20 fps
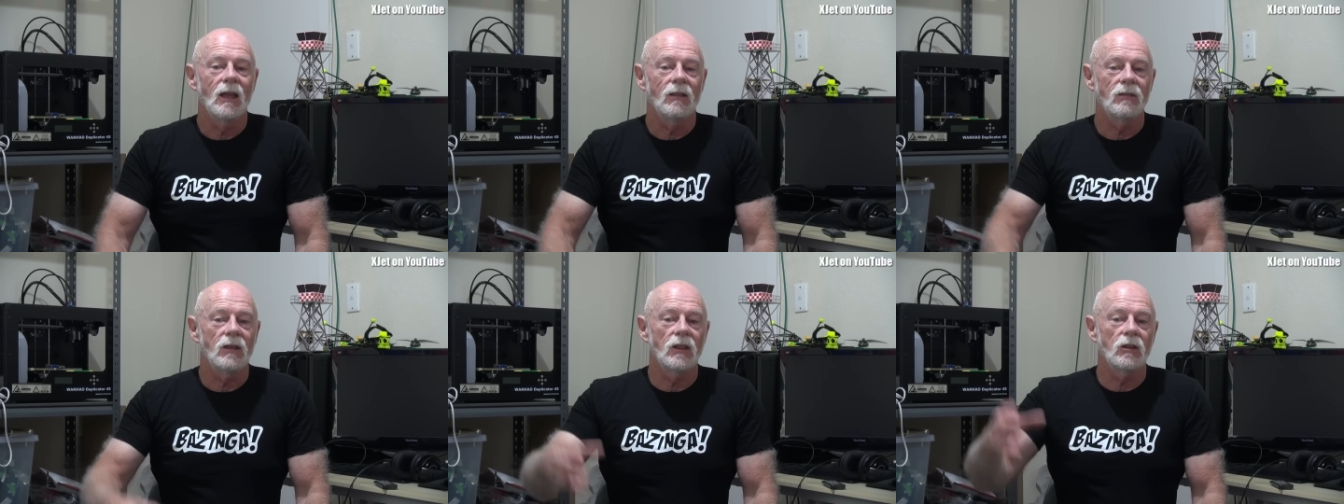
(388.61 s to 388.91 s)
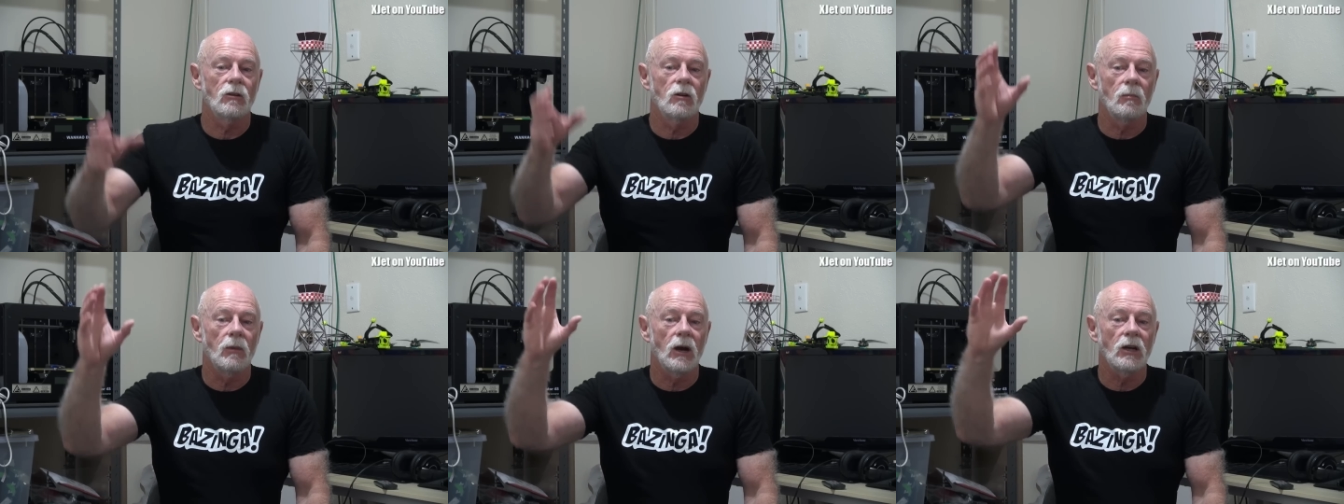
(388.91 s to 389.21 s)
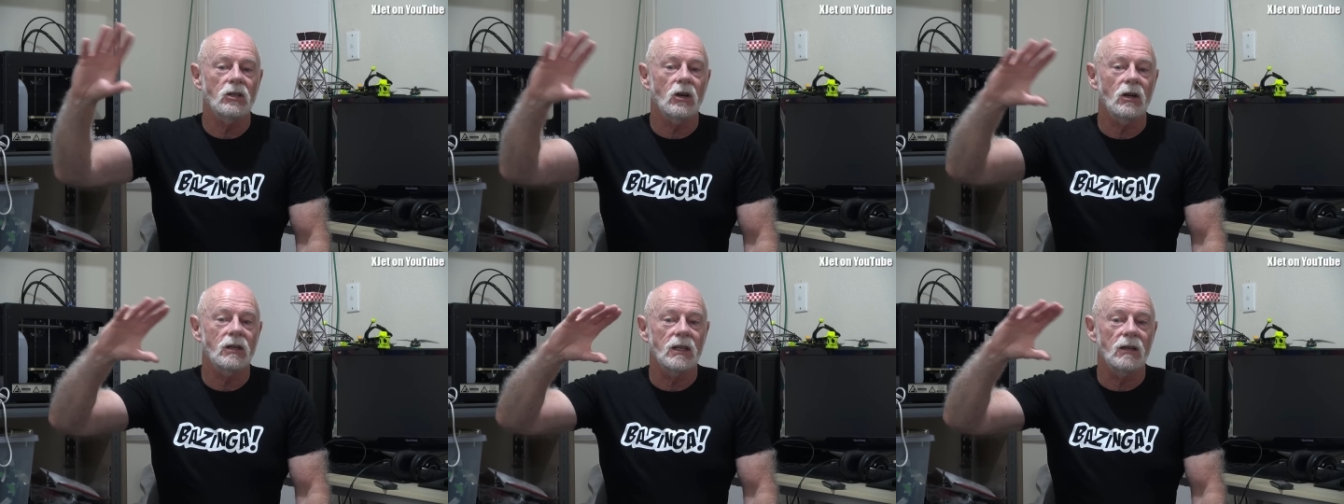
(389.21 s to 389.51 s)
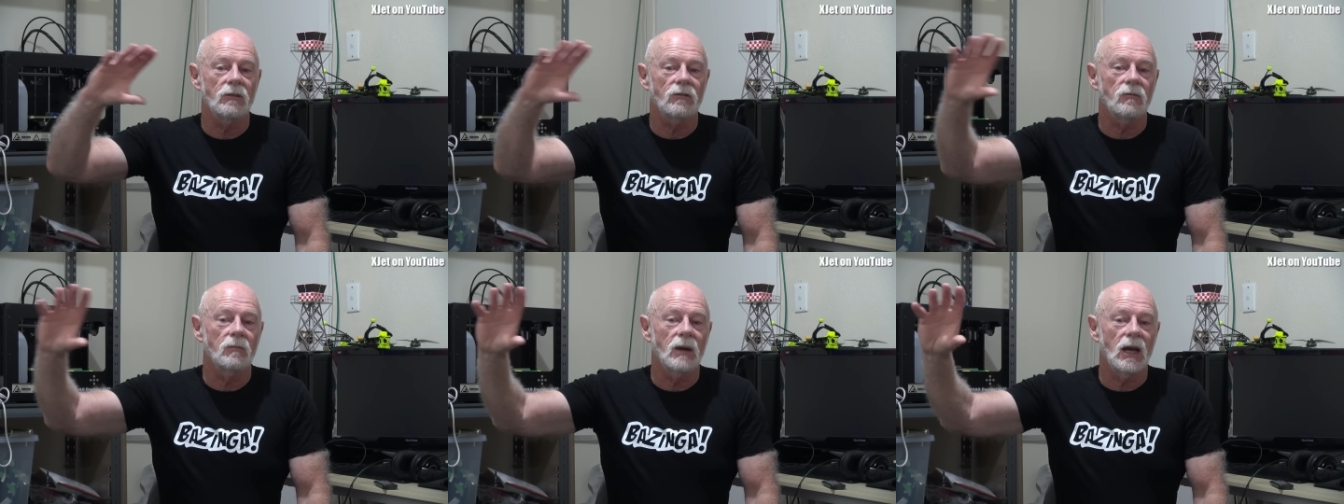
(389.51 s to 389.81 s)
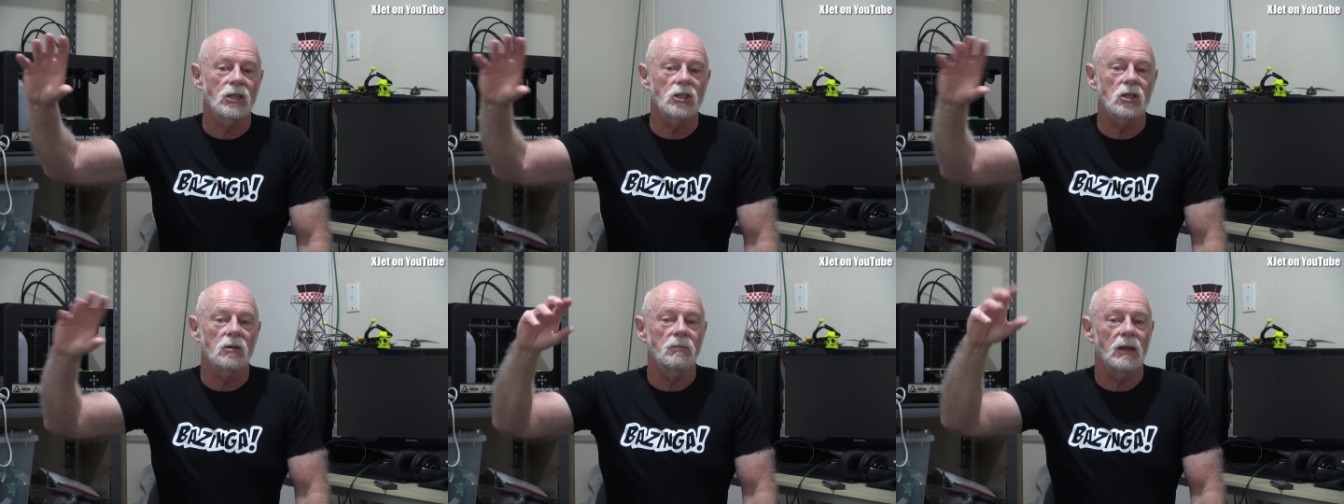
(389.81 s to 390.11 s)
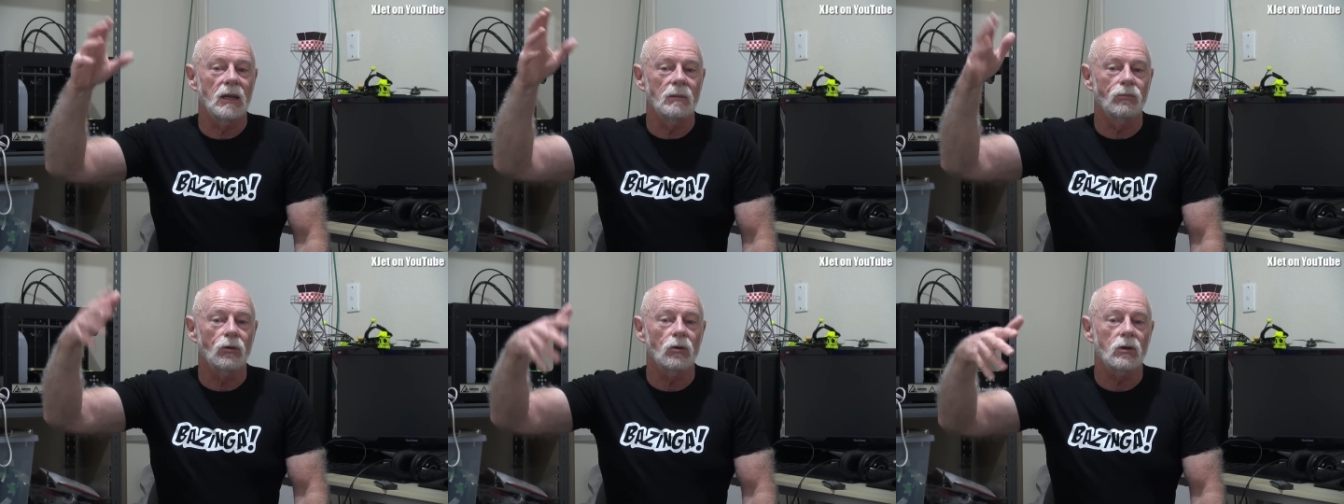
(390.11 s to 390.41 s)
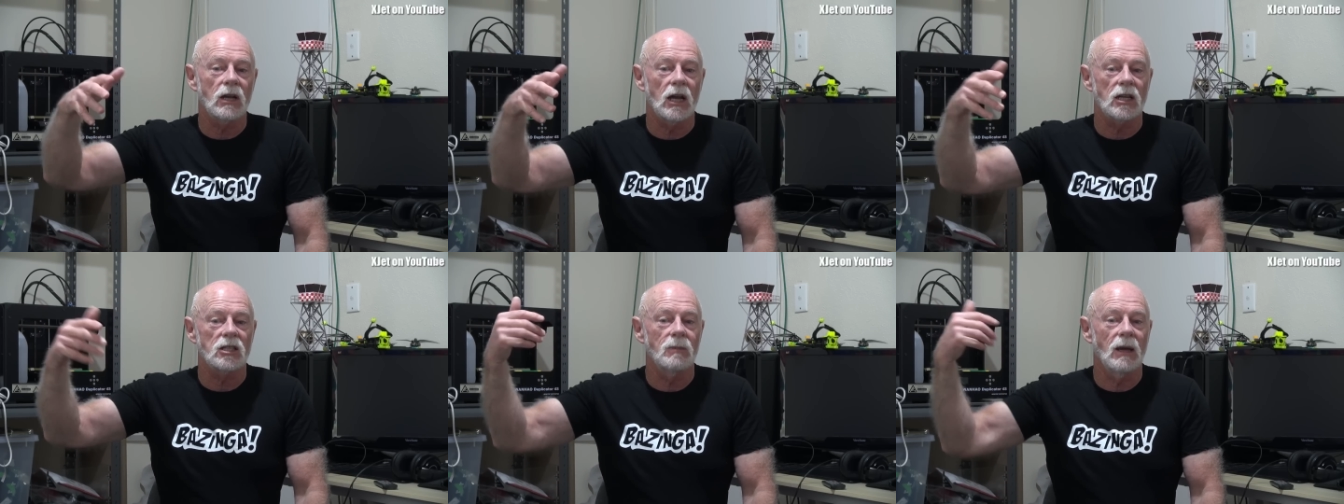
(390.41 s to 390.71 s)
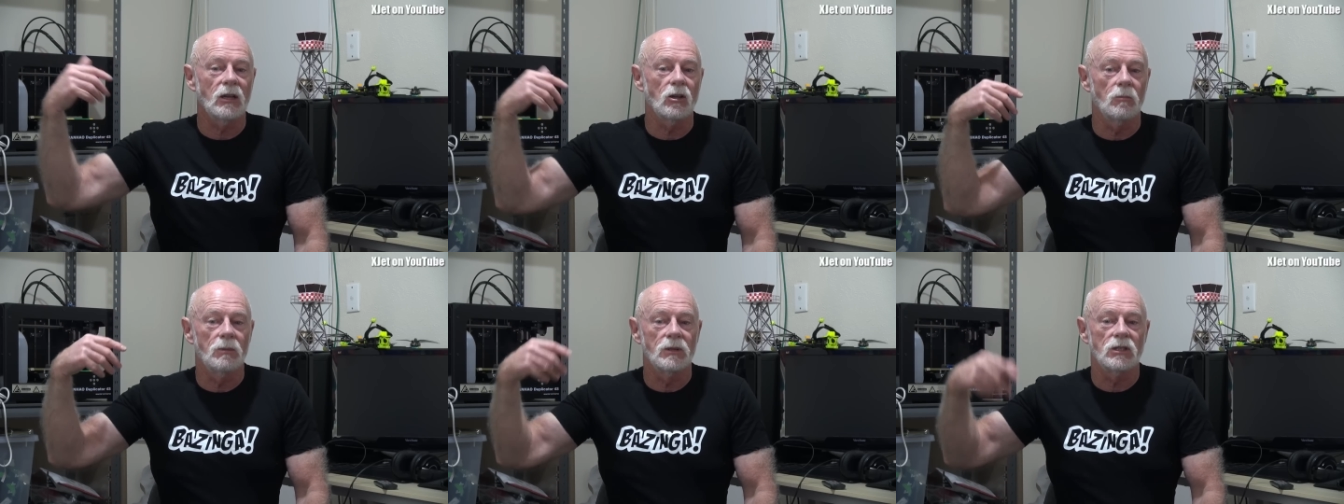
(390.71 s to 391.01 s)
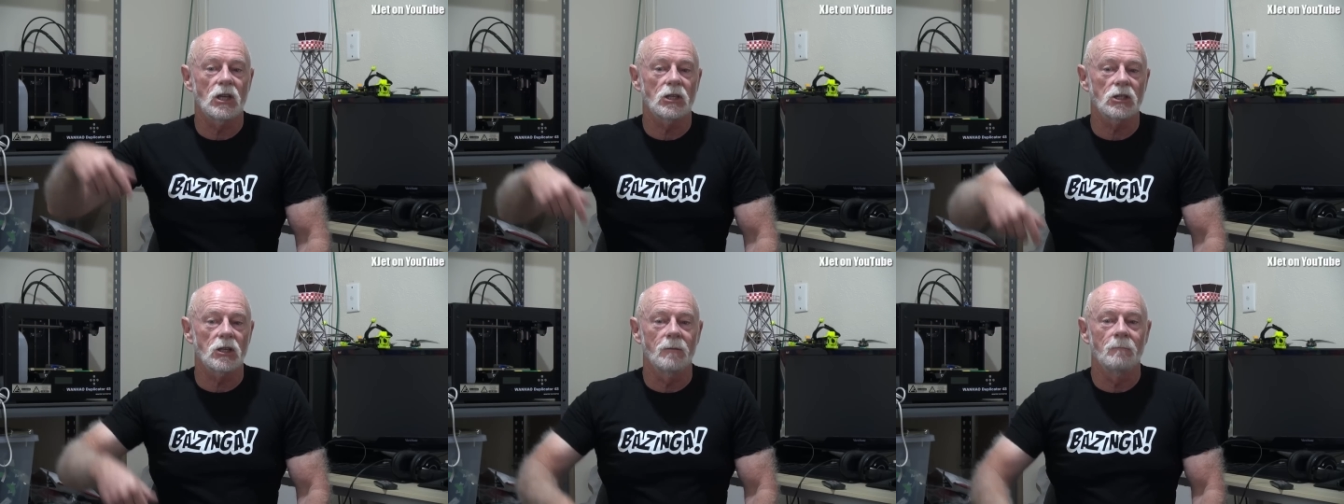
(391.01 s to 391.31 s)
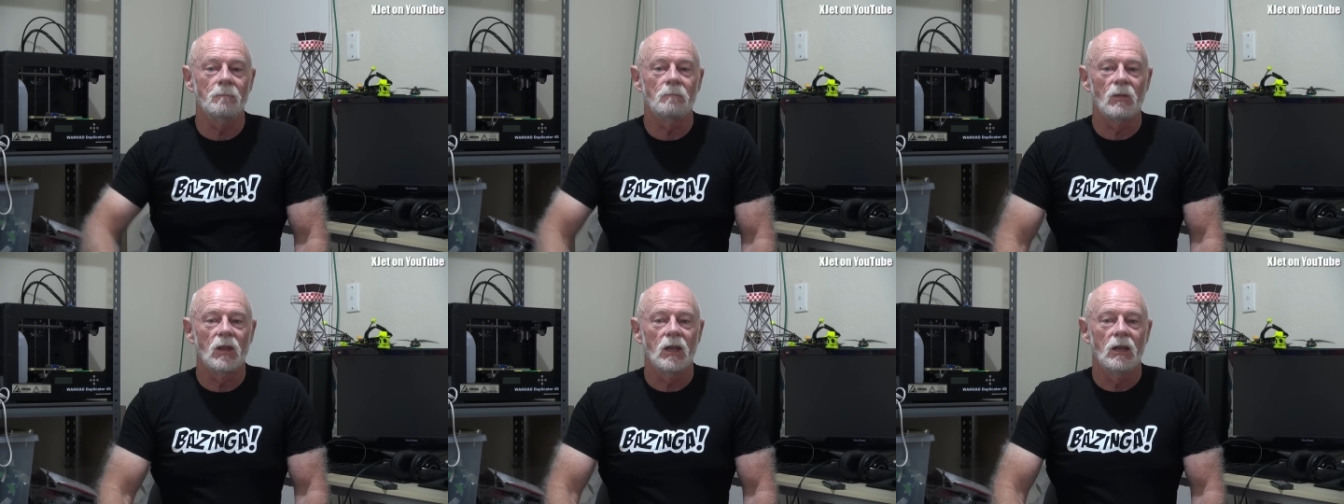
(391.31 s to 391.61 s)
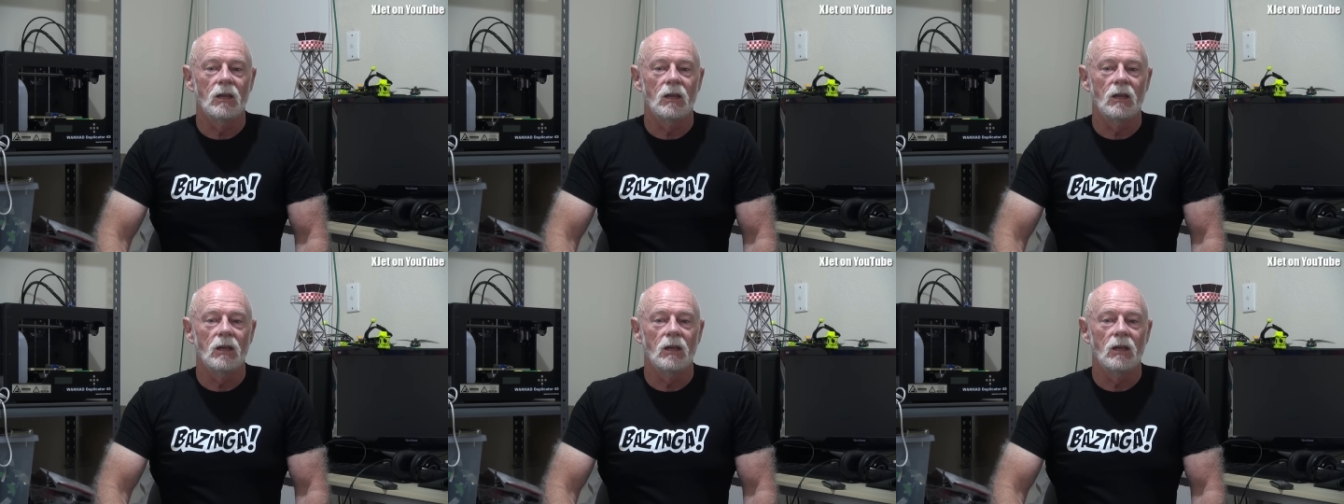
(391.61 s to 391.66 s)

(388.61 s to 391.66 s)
then the remote ID information being broadcast about your position